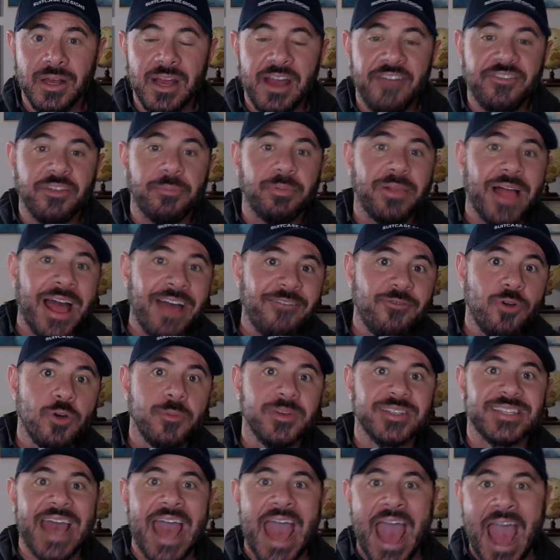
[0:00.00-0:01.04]
If the platform
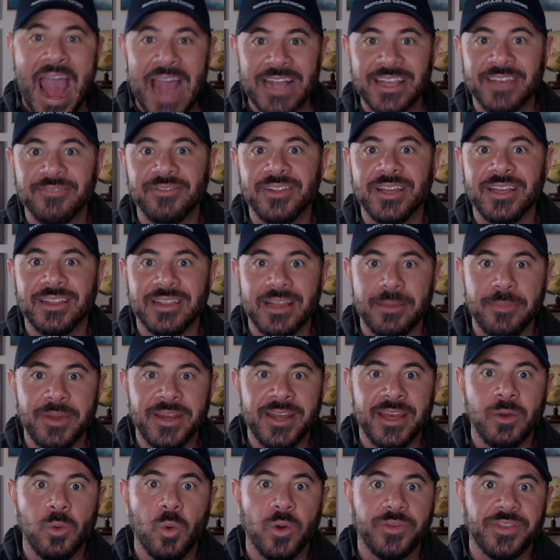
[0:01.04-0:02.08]
is actively
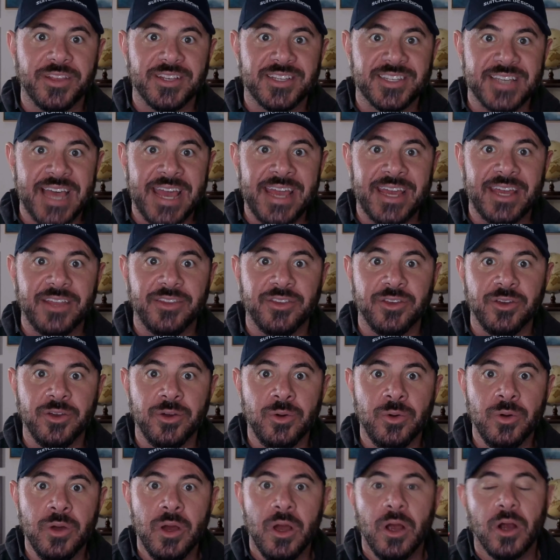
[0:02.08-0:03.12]
limiting what the site can
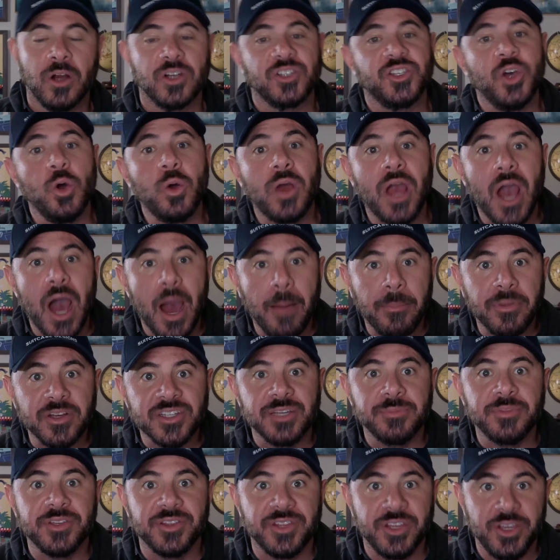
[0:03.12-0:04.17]
do or so
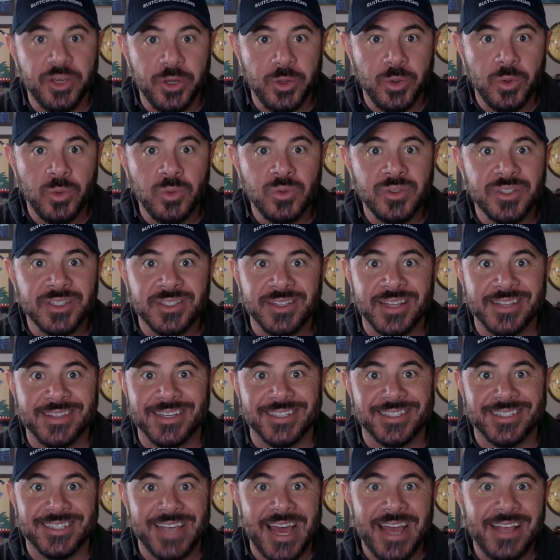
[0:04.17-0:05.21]
cumbersome to use that
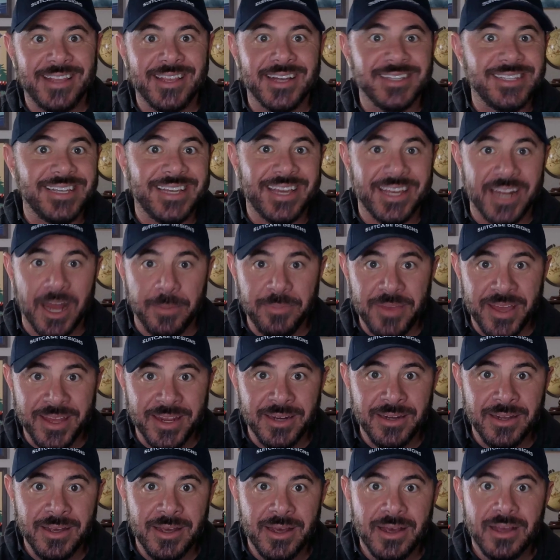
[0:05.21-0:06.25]
the site doesn't get
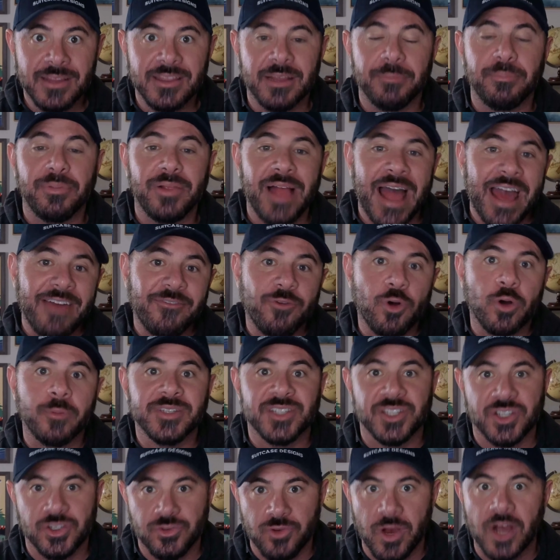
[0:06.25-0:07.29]
updated, the platform
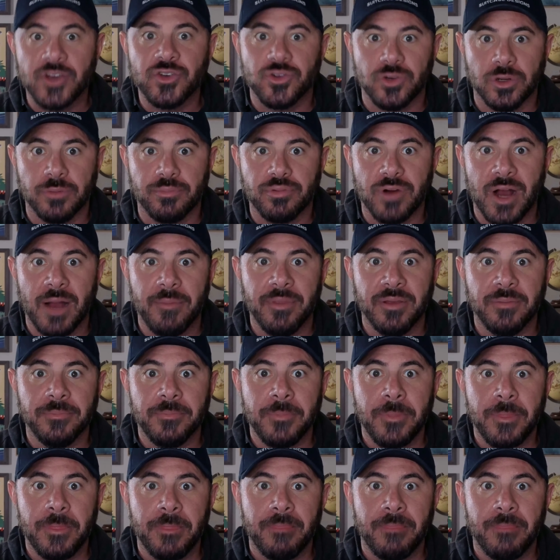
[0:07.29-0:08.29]
is a structural problem.